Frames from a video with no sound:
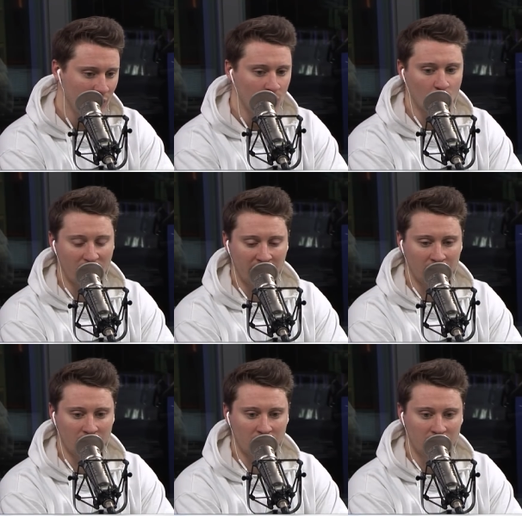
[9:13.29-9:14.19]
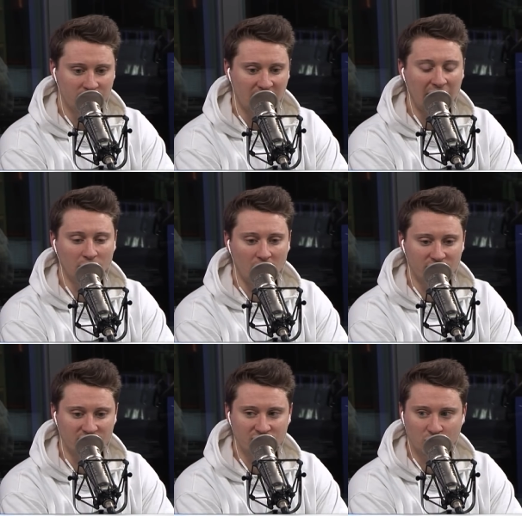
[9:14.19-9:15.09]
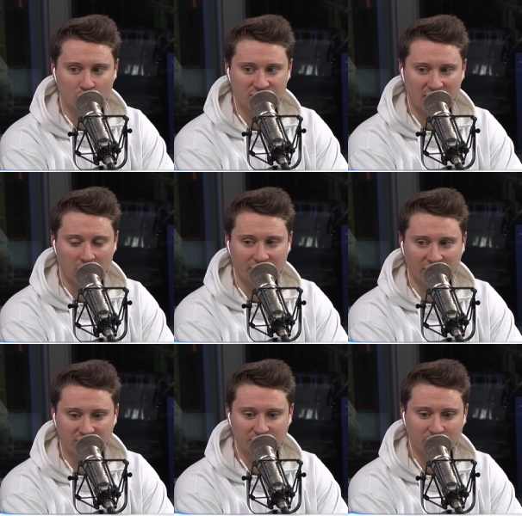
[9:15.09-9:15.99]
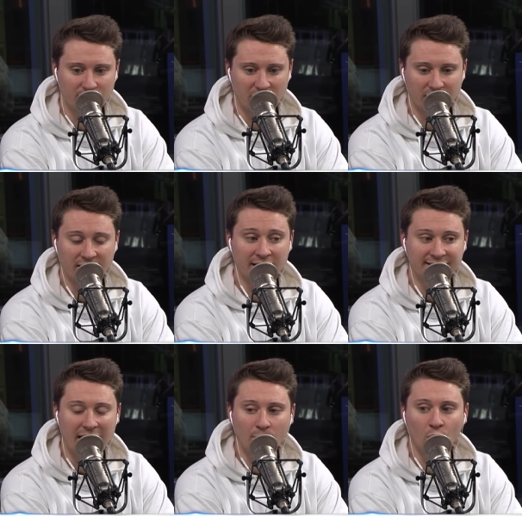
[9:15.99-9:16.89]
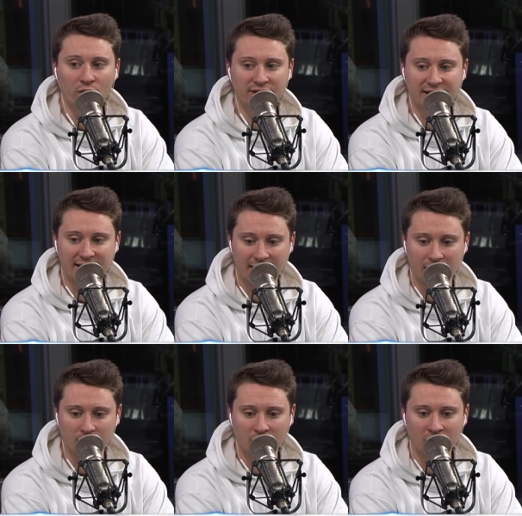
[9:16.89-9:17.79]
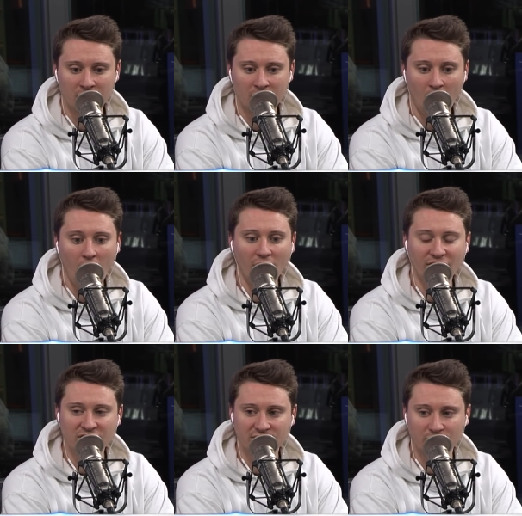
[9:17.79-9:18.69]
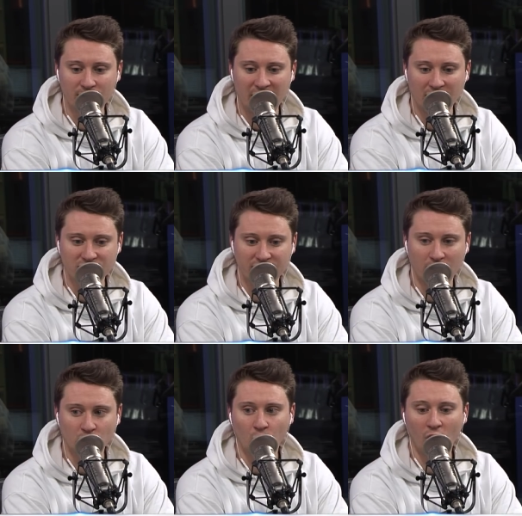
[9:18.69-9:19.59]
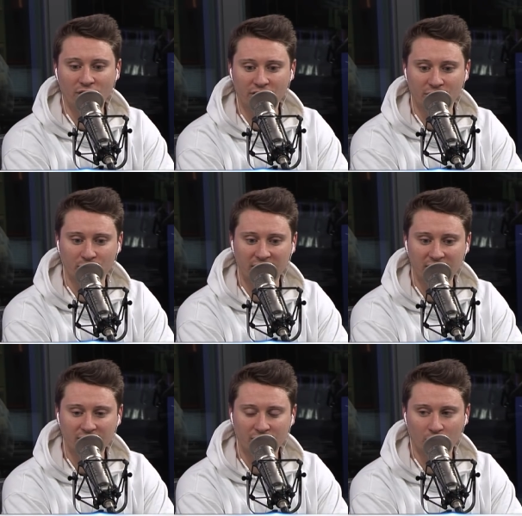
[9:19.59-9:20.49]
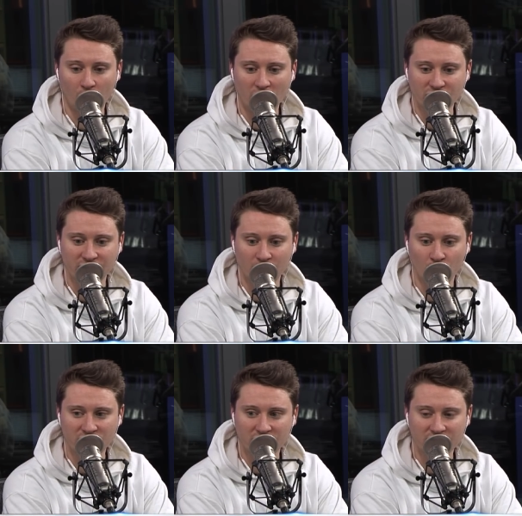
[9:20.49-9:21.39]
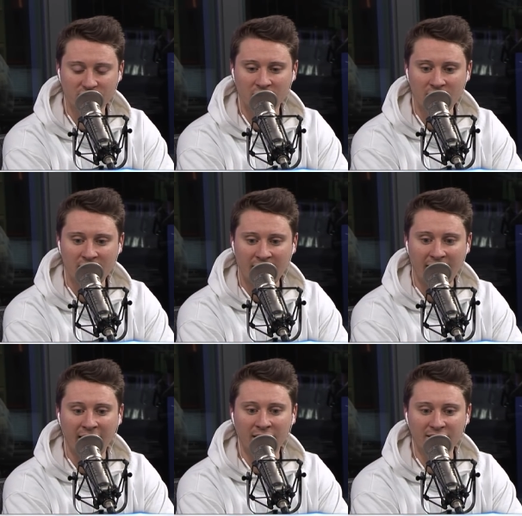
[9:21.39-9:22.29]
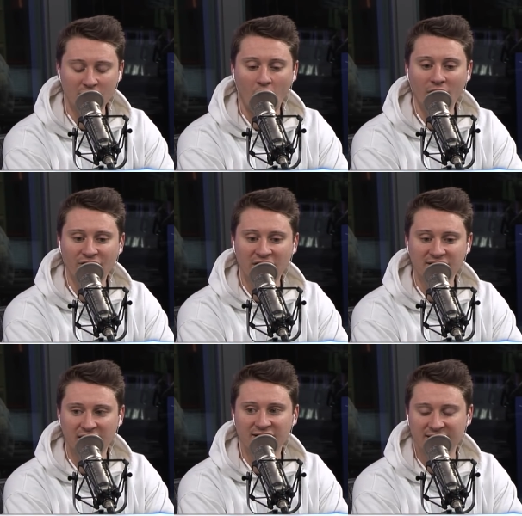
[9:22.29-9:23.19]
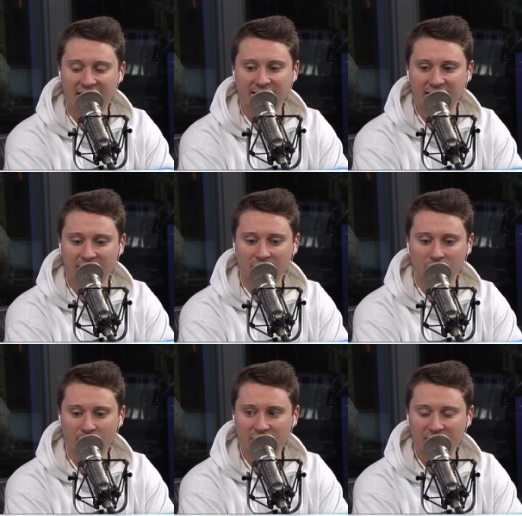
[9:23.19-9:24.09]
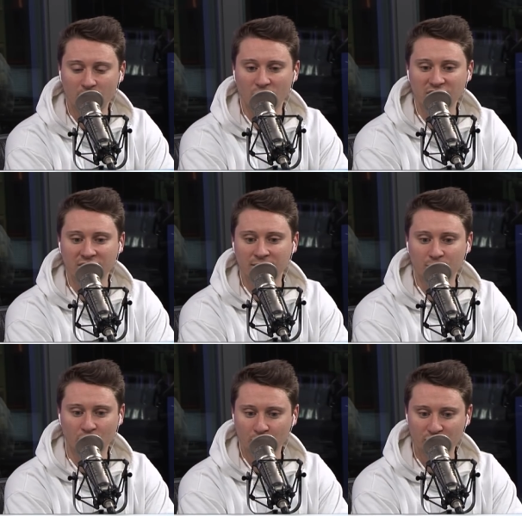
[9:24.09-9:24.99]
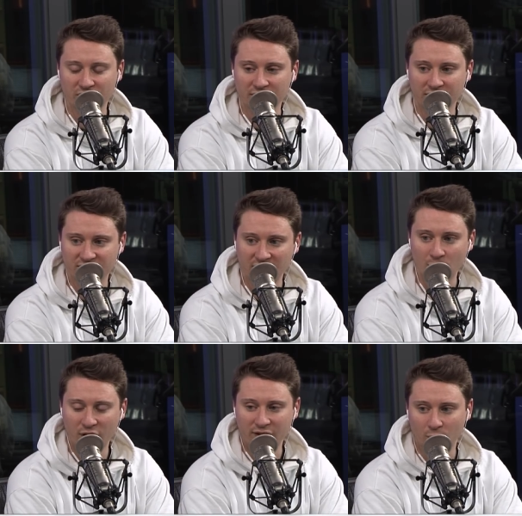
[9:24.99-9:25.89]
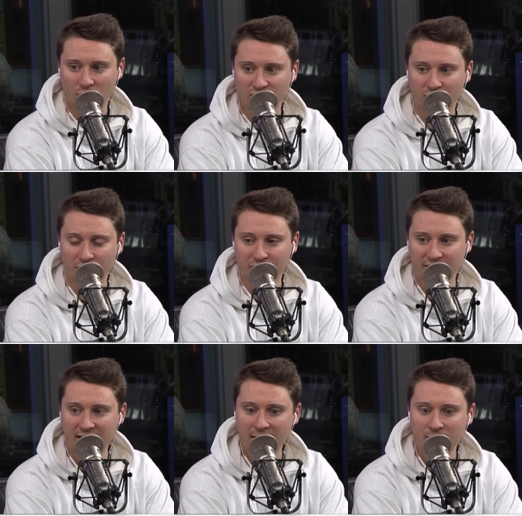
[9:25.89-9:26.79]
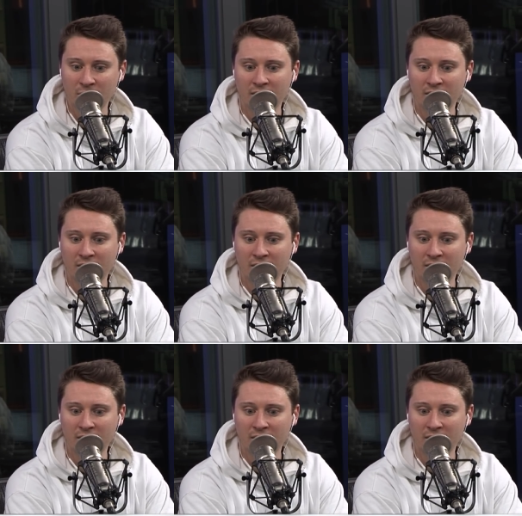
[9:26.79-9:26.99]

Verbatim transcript: where Ty Lawson scoops that offensive rebound. And at that point in the game, offensive rebounds are now 12 to 3 for the Washington Wizards and the offense had stagnated a little bit. It wasn't producing in the same way that it was earlier in the game,